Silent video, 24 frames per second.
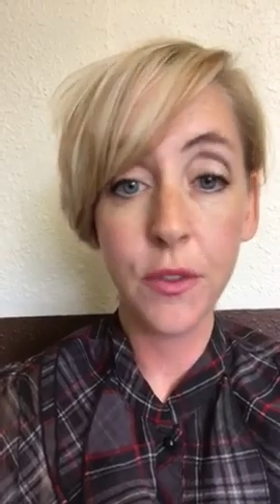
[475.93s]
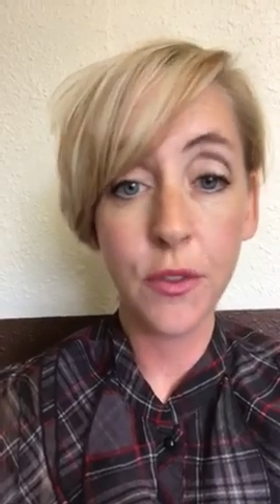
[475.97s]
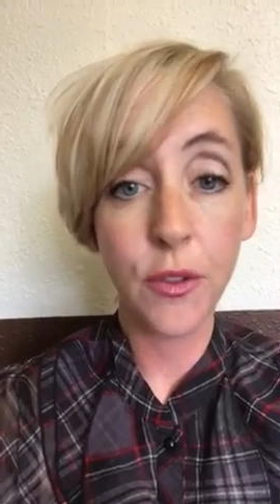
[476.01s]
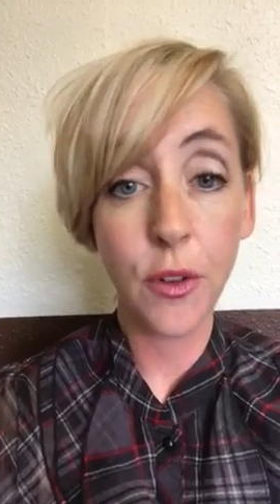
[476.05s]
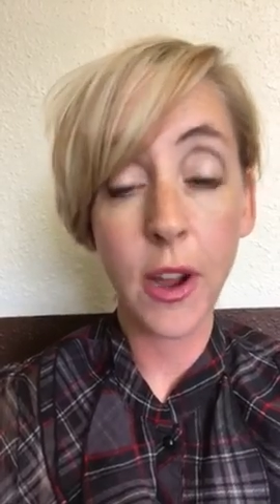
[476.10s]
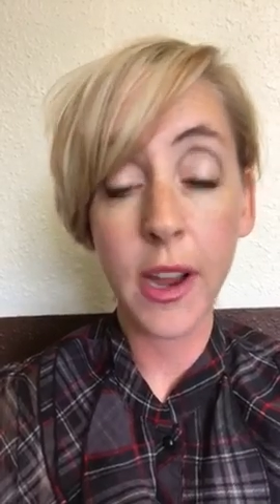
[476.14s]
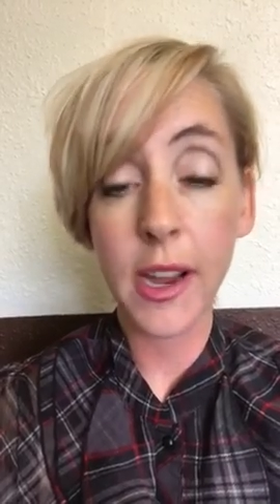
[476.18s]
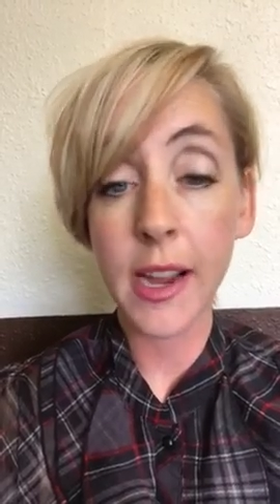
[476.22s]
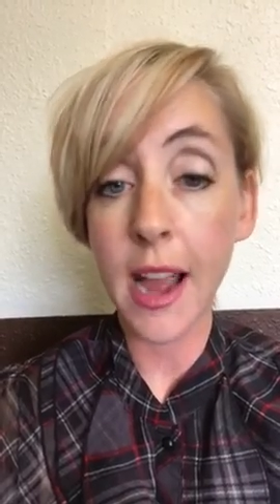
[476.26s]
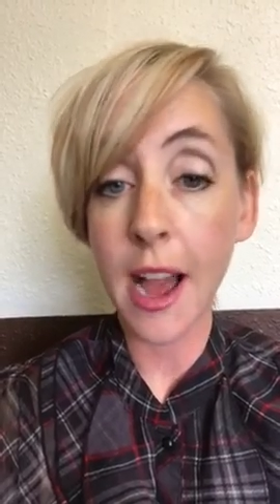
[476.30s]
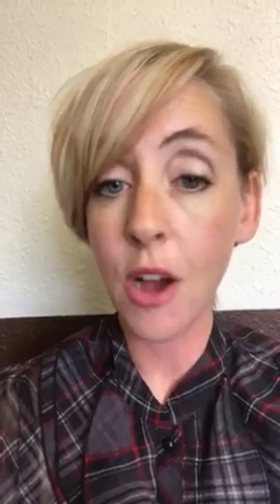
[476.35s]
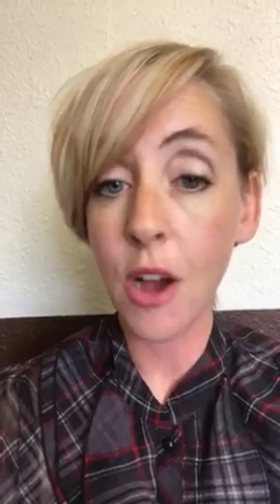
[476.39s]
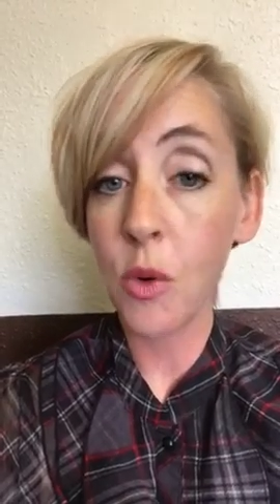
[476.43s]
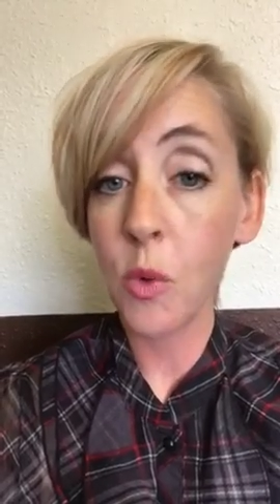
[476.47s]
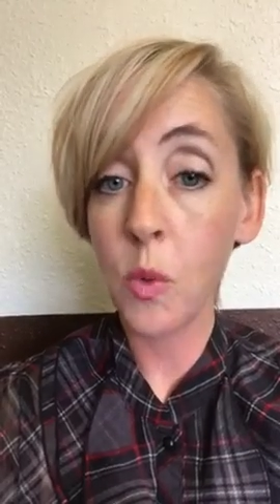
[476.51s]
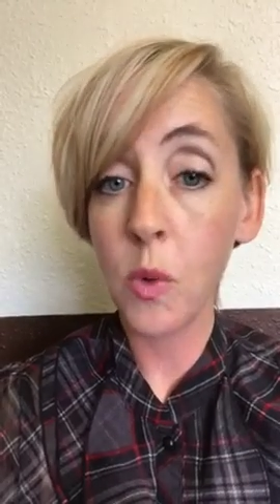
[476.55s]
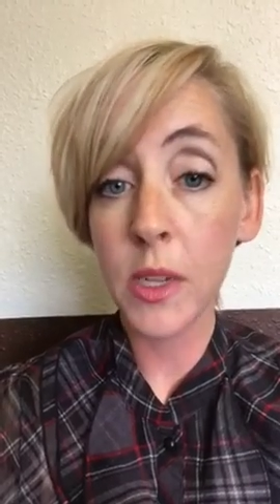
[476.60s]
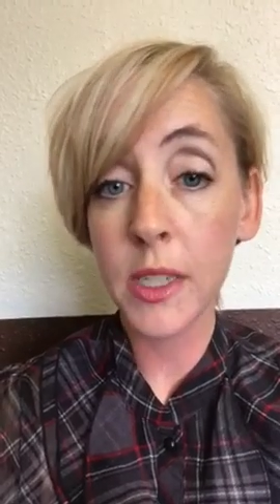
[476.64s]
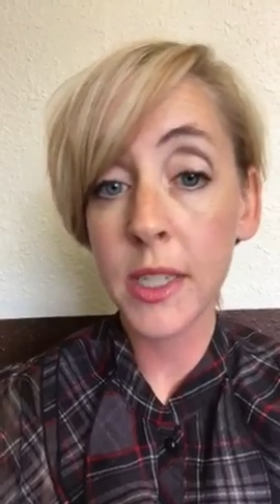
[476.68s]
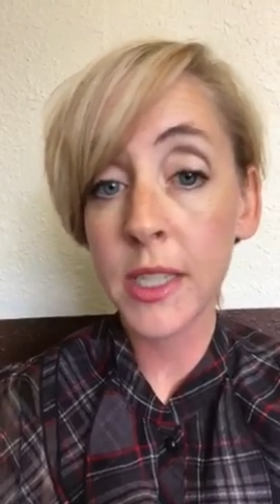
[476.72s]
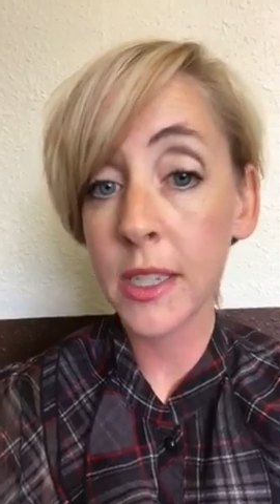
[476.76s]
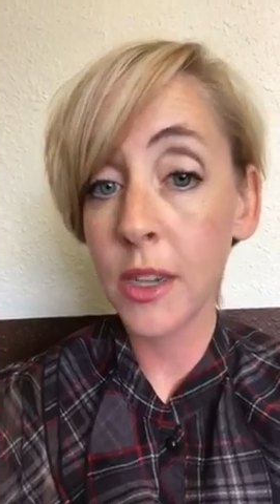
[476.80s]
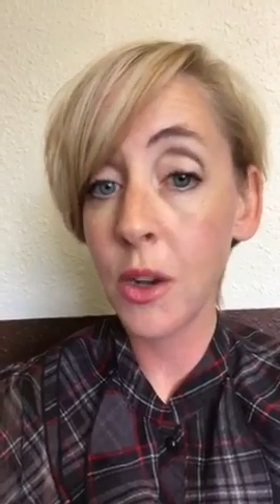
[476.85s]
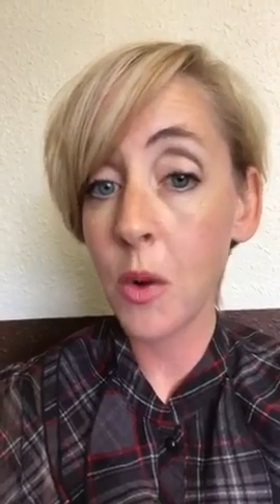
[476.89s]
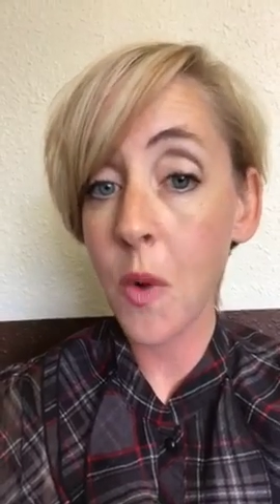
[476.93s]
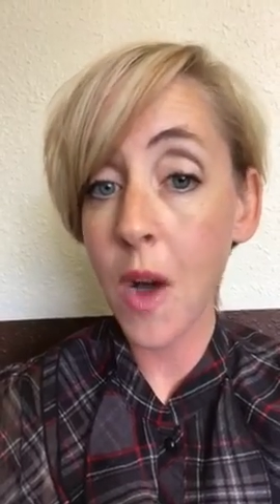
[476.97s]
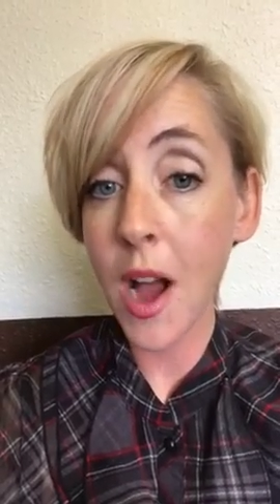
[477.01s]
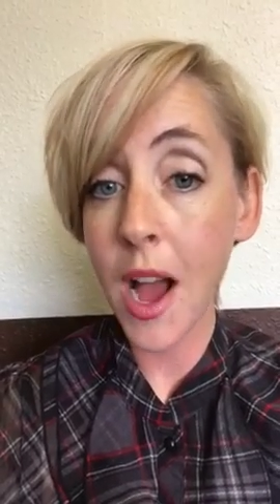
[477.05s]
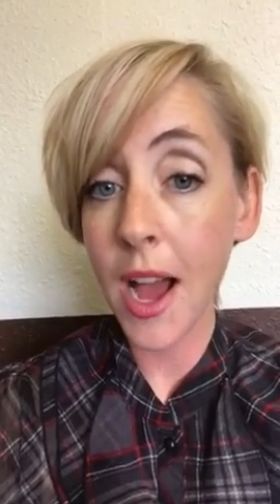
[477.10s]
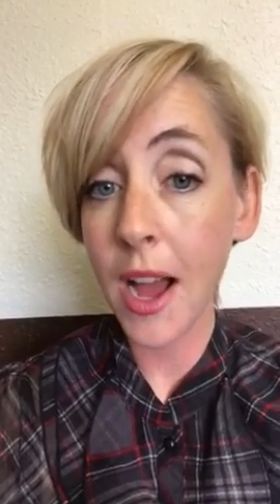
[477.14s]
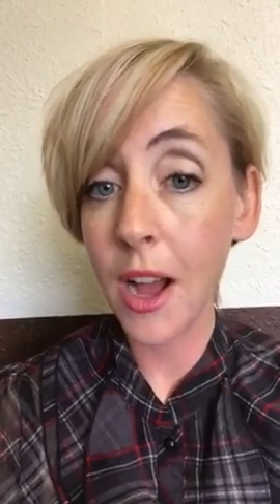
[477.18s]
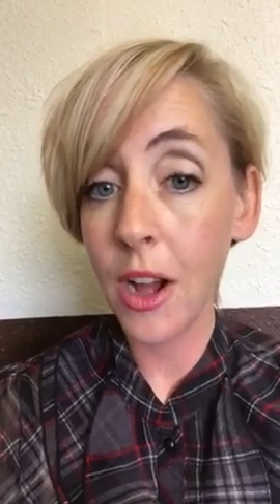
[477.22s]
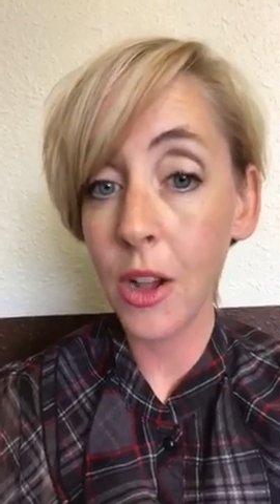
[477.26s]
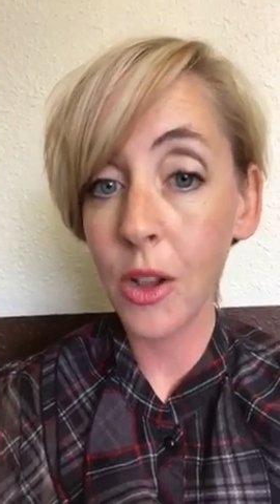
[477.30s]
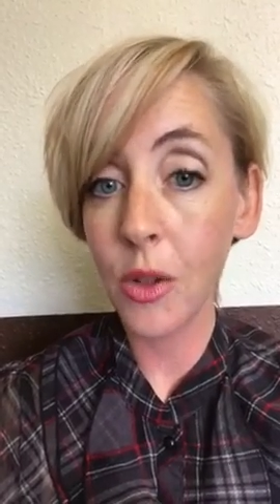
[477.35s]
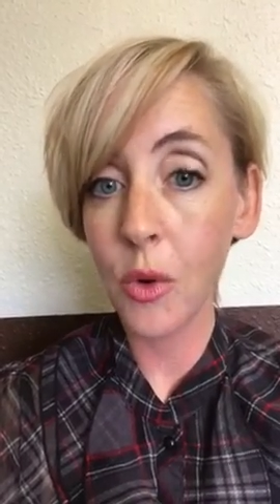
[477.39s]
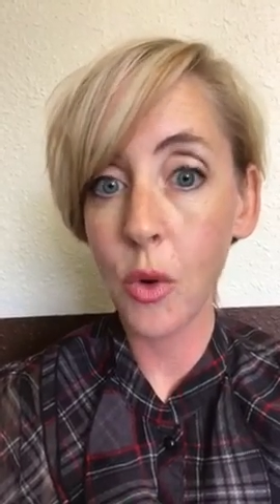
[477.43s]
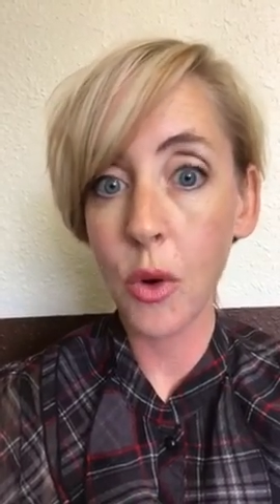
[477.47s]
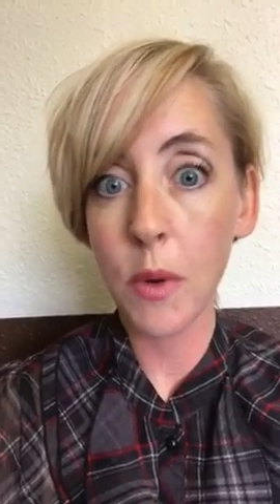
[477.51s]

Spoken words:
Frank out once in a while,